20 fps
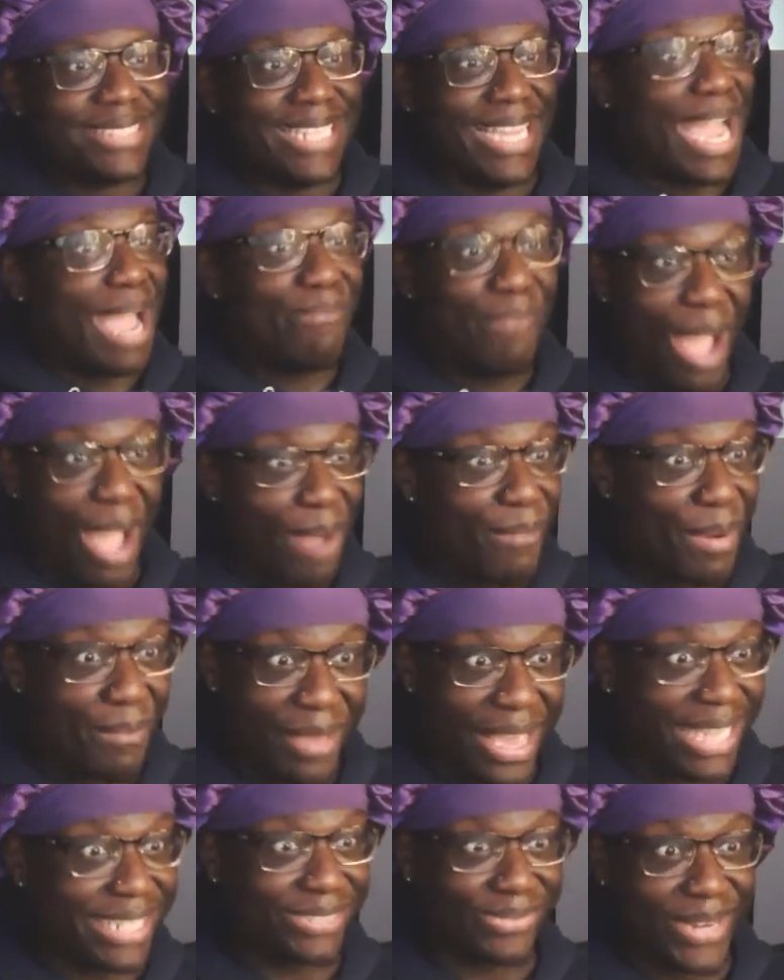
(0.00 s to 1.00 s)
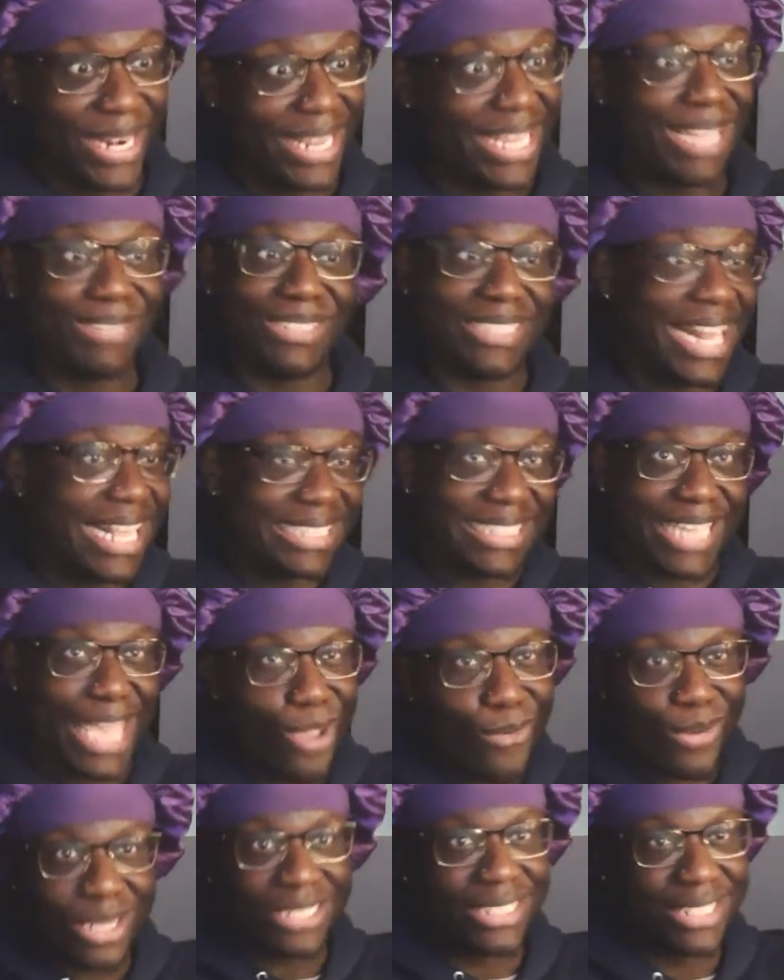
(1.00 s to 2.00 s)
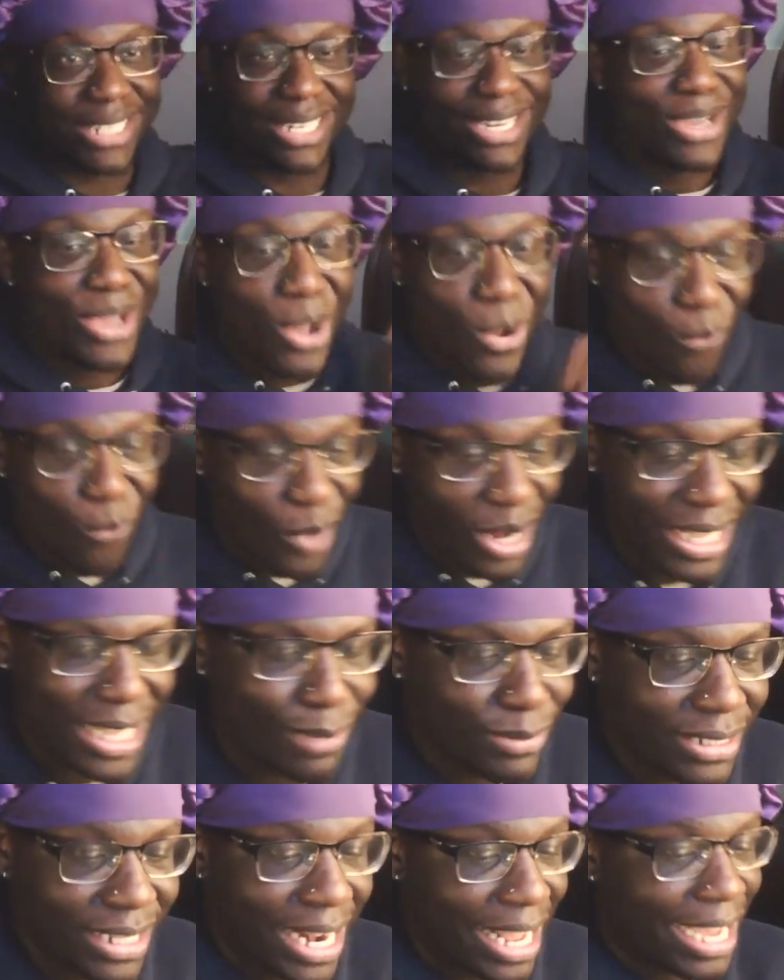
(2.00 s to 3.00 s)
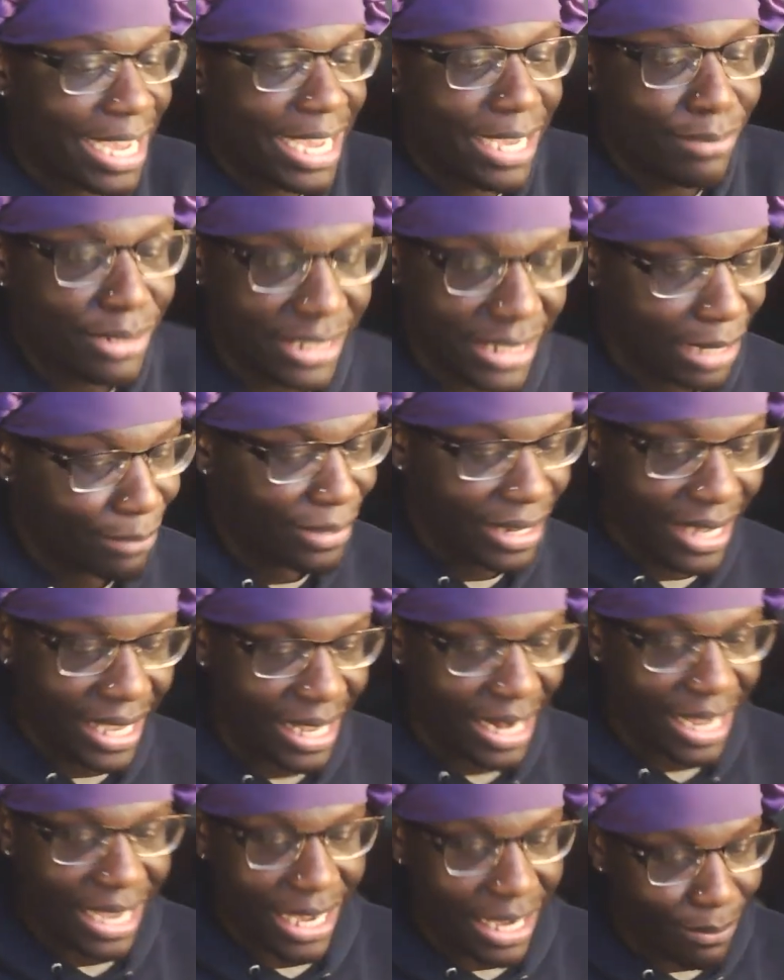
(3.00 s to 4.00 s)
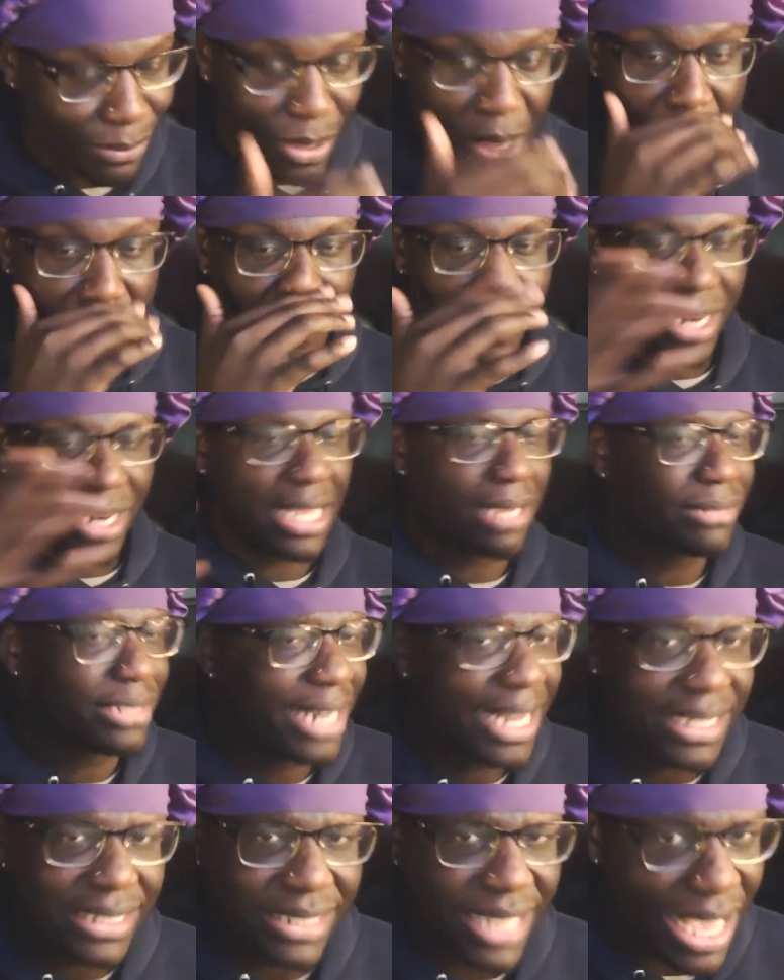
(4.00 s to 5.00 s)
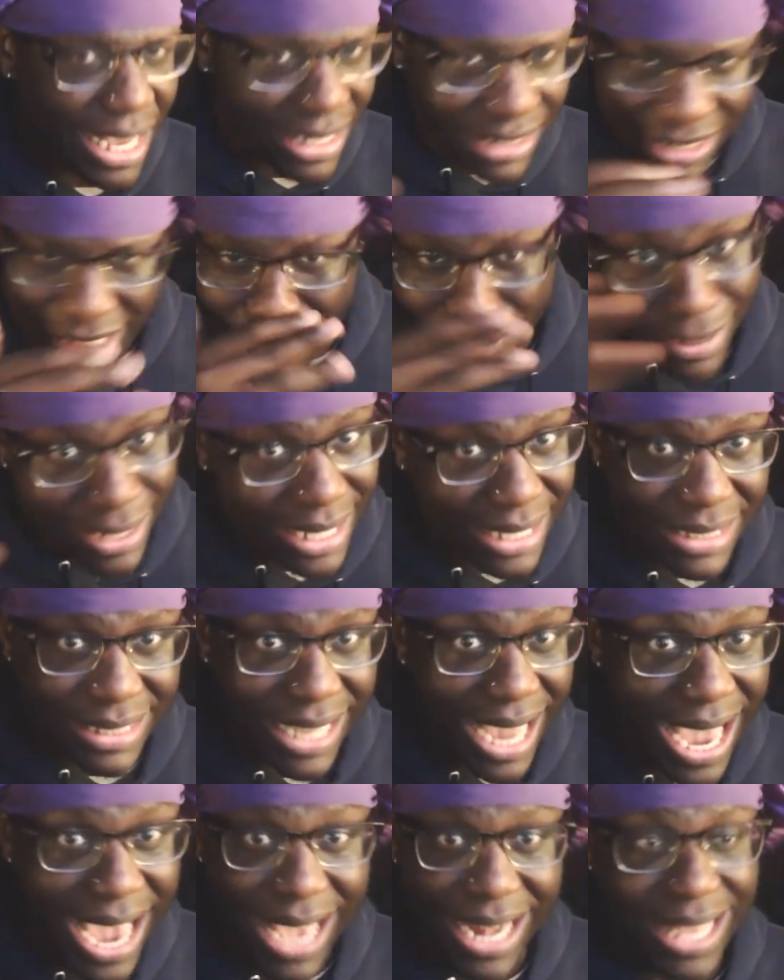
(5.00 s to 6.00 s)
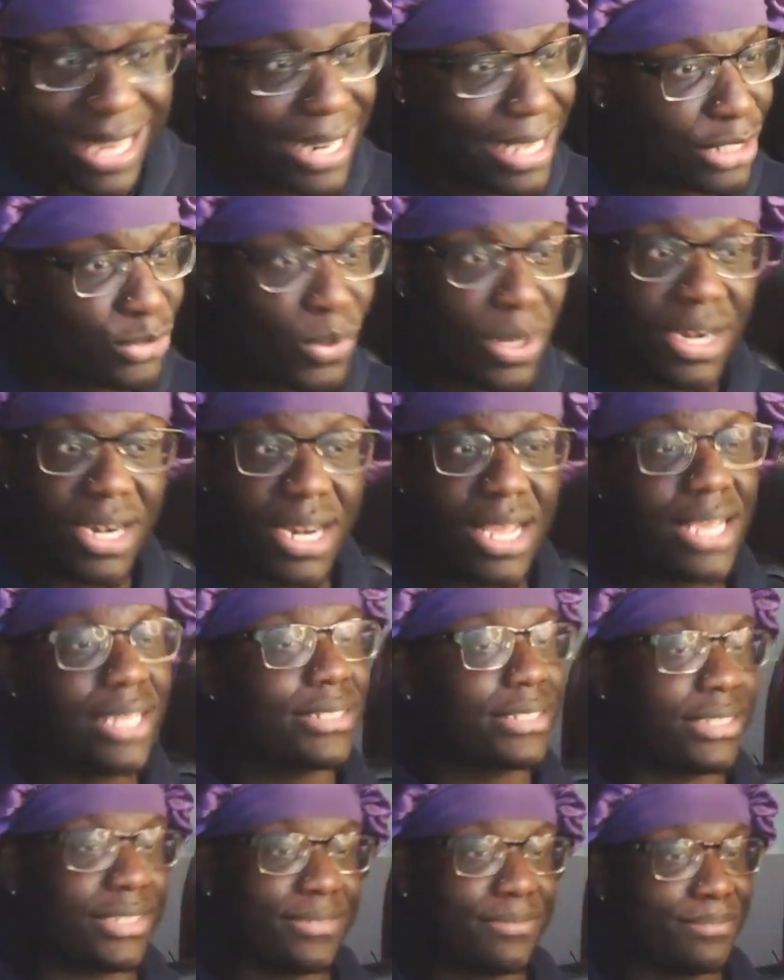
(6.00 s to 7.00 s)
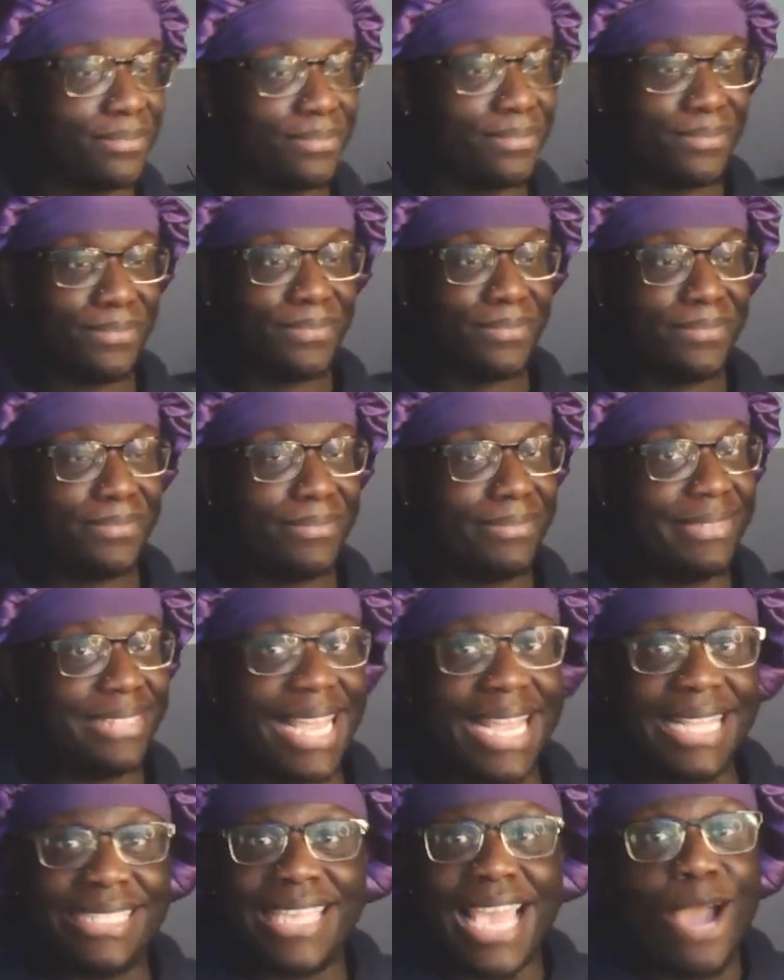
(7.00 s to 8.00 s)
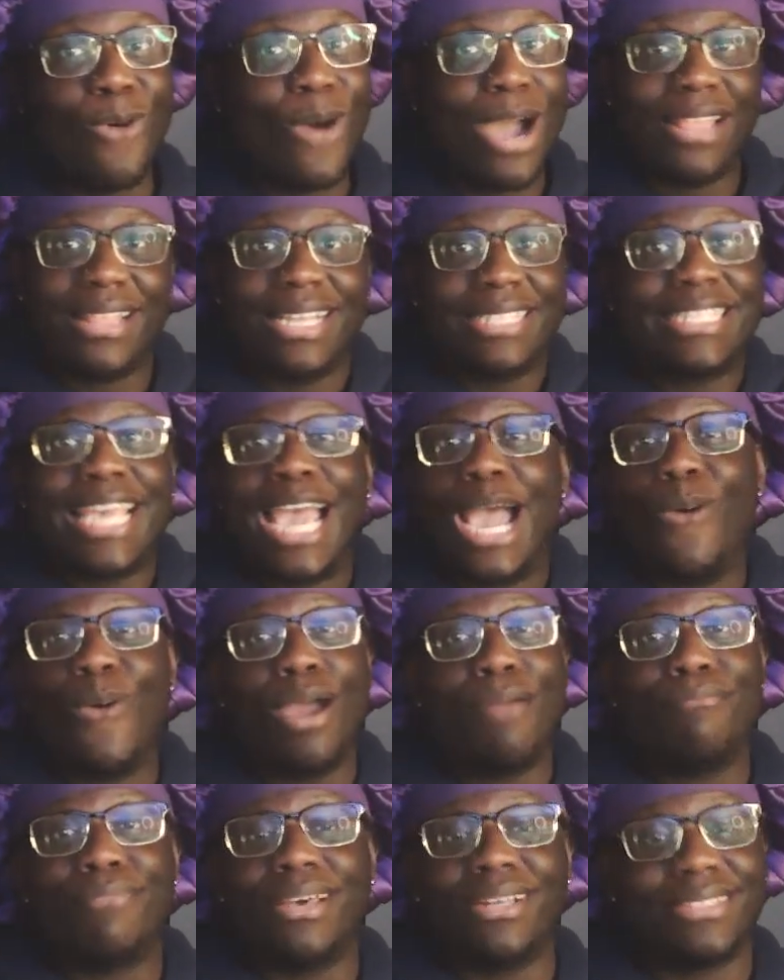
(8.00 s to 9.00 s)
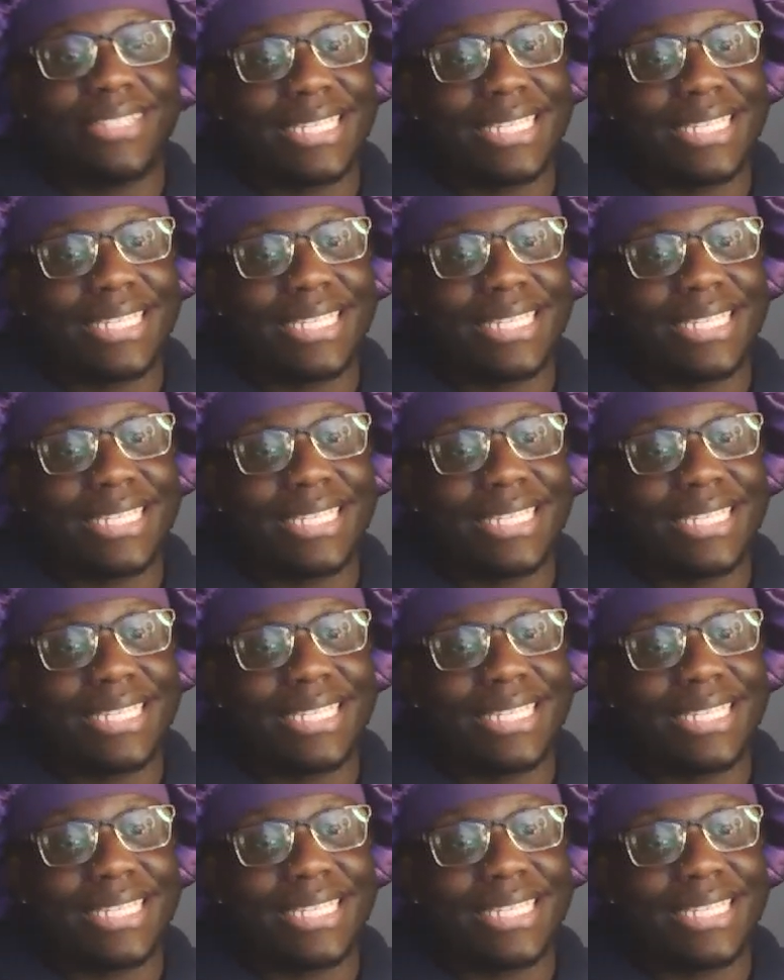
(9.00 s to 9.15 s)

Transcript: I'm a bitch when it comes to that scary shit. When it comes to that hype shit, I'm gonna get hype. When it comes to that sad shit, I'm gonna get sad. It is what it is. That's how I'm built.